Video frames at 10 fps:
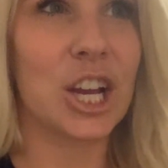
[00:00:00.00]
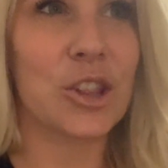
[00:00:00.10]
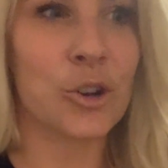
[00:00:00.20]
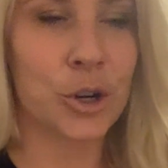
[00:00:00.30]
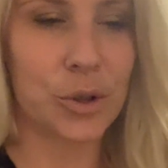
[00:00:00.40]

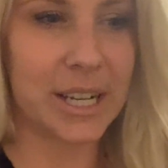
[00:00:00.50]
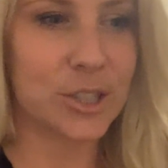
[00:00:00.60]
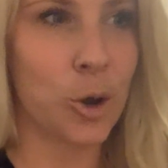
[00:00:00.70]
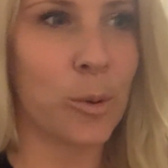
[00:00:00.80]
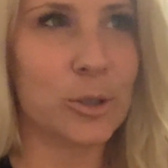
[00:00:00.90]
they're,
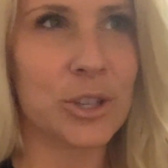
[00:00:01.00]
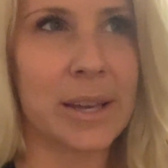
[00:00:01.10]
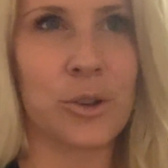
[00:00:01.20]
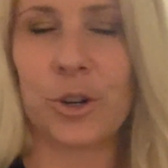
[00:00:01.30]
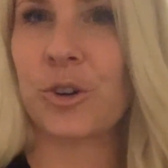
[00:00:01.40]
it's almost
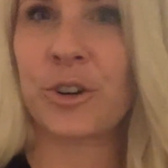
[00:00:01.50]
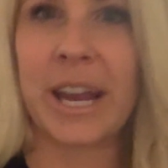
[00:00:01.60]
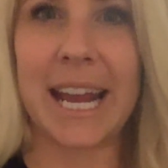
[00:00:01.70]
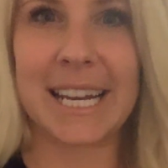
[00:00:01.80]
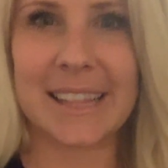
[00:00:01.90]
like they're
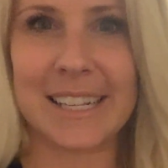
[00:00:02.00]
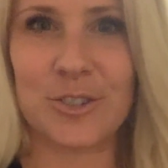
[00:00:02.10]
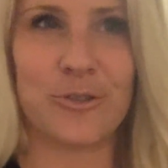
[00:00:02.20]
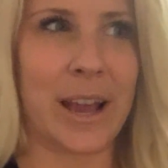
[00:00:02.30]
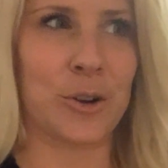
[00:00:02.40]
creating this
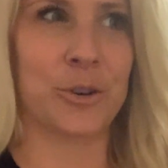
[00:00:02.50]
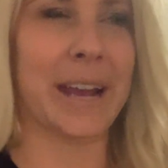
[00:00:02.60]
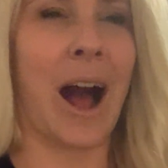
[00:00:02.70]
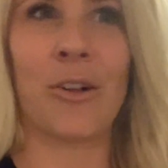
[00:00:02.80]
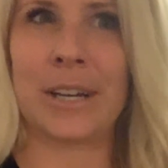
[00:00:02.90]
fake
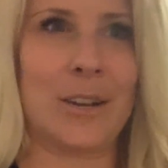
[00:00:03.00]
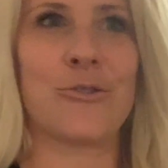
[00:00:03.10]
reality